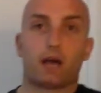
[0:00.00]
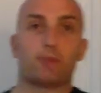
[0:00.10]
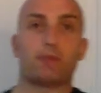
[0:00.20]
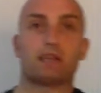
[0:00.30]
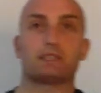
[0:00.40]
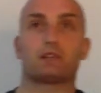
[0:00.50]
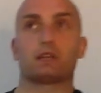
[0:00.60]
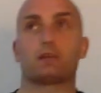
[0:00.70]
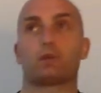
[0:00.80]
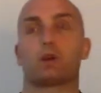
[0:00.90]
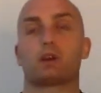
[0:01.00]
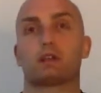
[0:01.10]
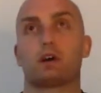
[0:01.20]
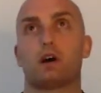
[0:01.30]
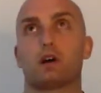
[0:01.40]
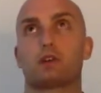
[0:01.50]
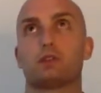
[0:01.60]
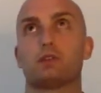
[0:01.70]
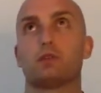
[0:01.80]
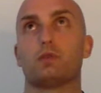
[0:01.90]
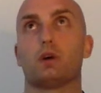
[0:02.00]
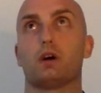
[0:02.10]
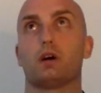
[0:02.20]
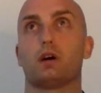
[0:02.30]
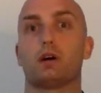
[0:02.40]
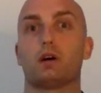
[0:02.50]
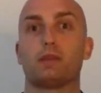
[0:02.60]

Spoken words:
basically, we're going to talk to